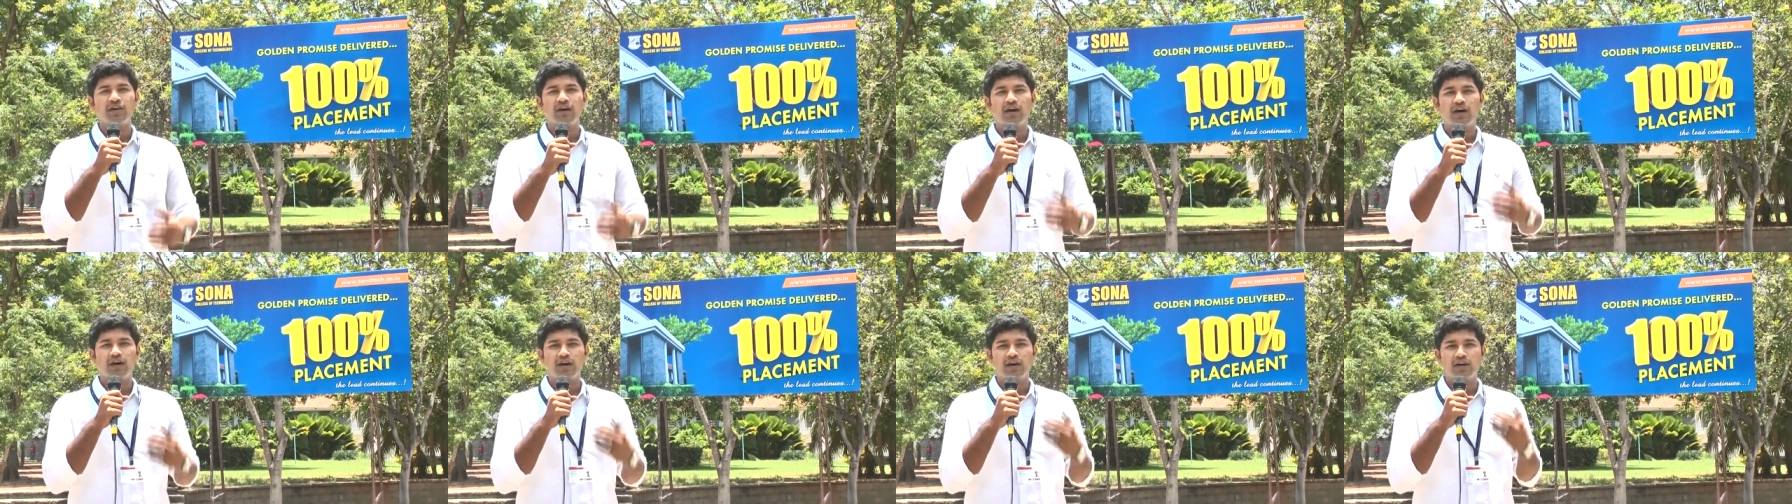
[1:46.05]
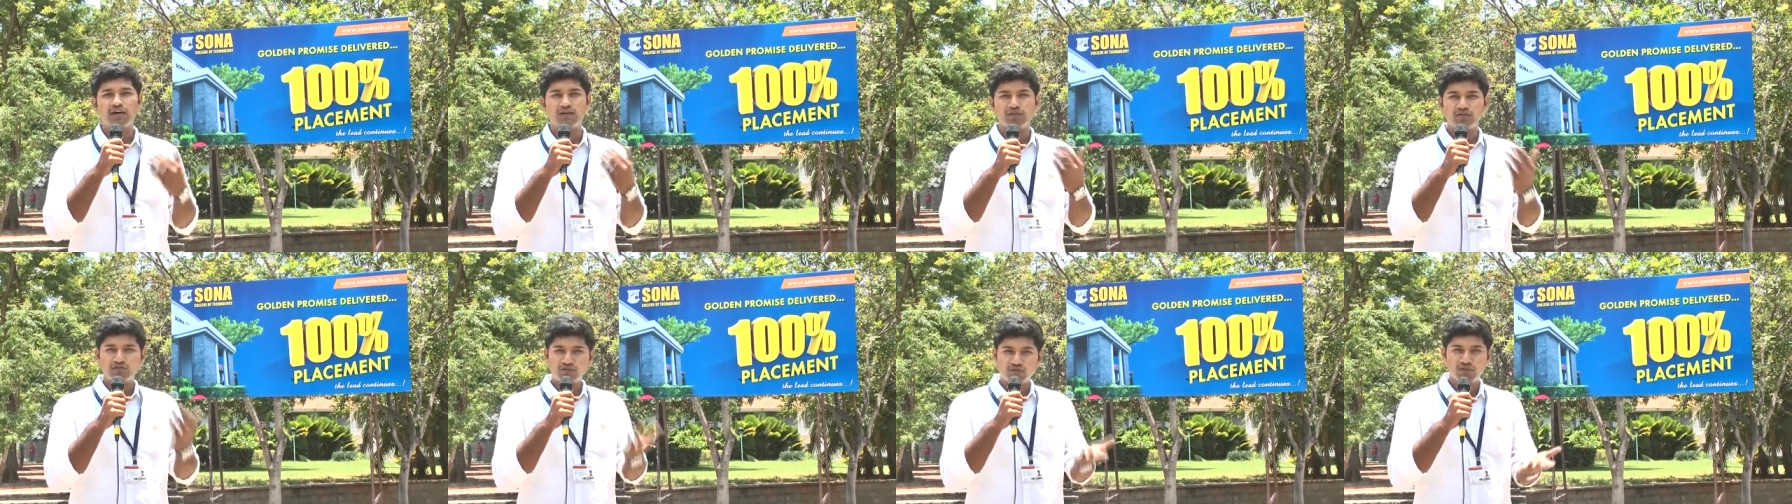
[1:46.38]

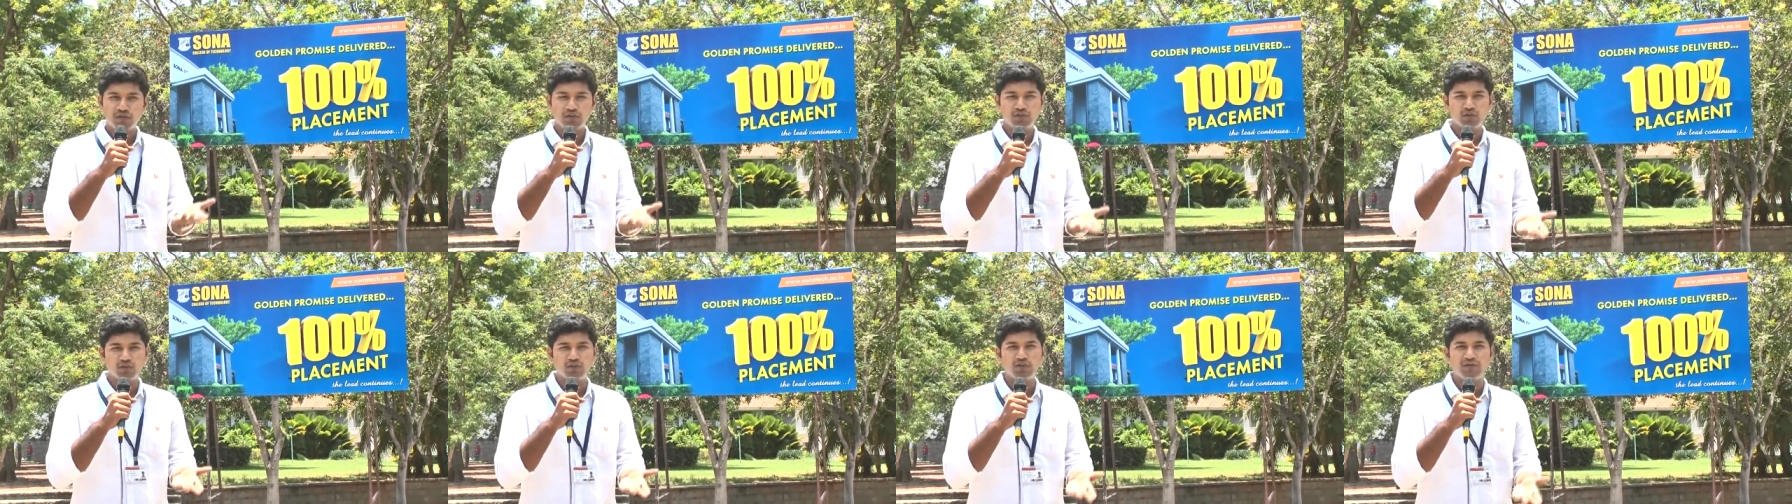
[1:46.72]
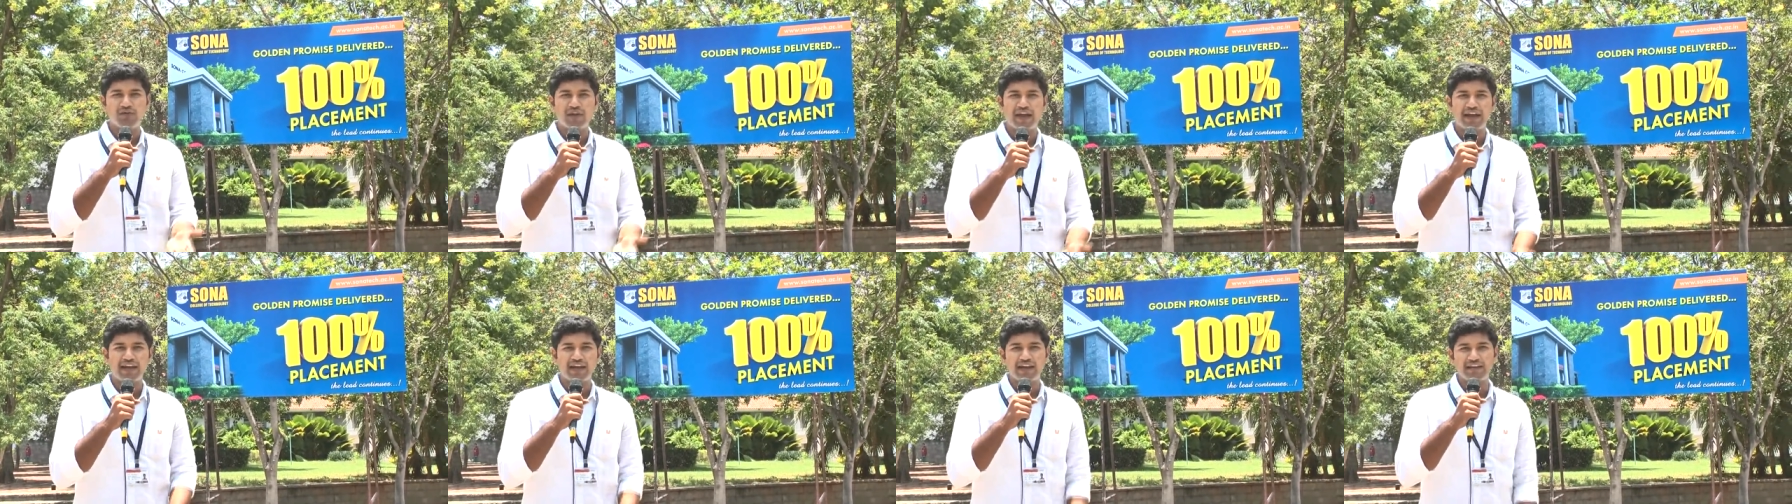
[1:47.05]
to the
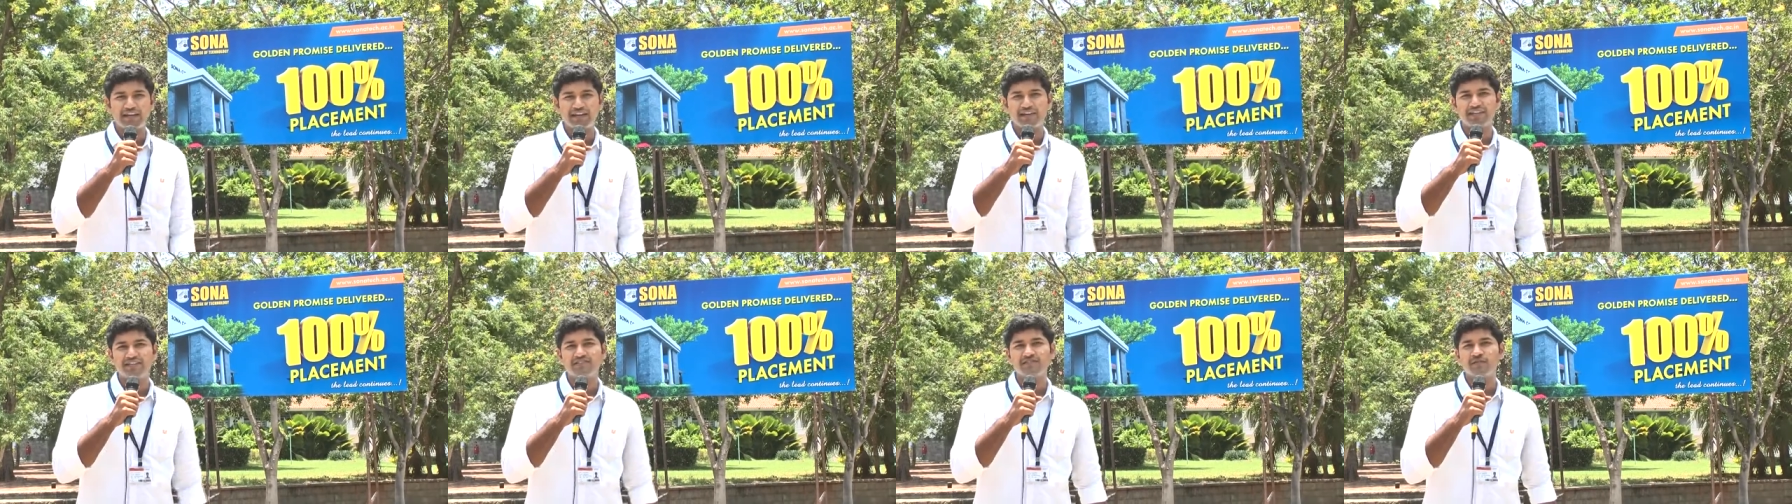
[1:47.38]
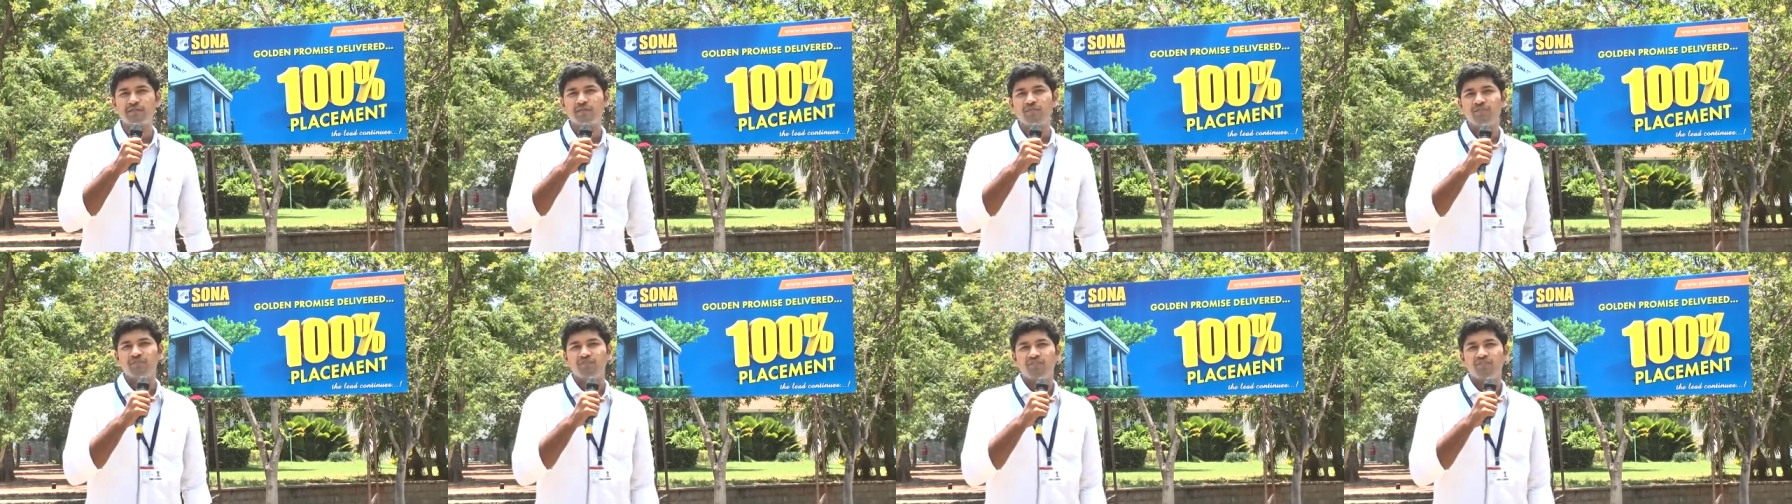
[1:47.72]
faculties,